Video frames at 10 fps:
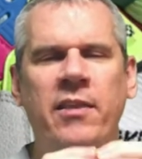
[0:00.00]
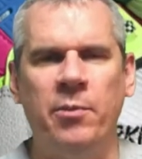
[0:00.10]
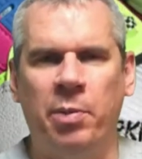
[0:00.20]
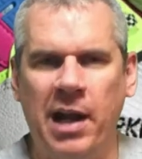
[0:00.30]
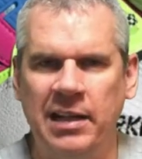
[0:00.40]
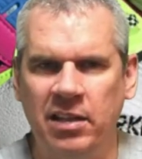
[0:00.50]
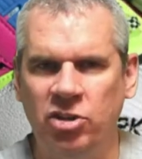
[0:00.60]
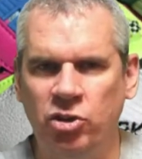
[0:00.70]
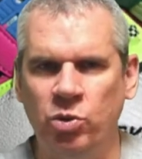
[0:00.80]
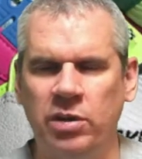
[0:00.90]
the brand of the
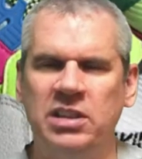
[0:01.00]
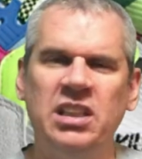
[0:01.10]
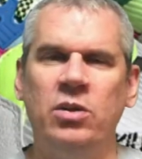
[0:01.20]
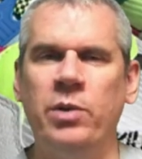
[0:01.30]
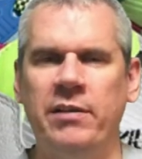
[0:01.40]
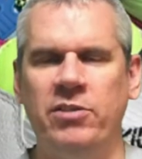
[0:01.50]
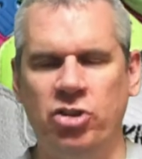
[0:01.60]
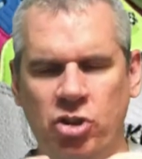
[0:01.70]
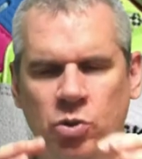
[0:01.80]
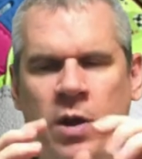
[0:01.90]
shoe or the silhouette, the
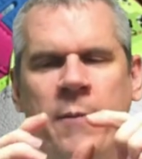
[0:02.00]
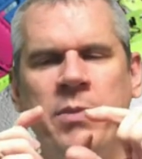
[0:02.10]
shoe,